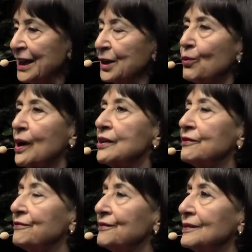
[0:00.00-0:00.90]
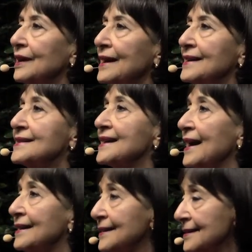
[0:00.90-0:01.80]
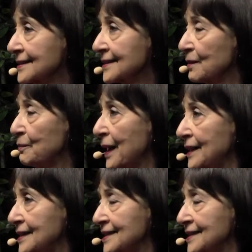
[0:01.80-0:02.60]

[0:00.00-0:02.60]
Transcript: One of Alexander's companions,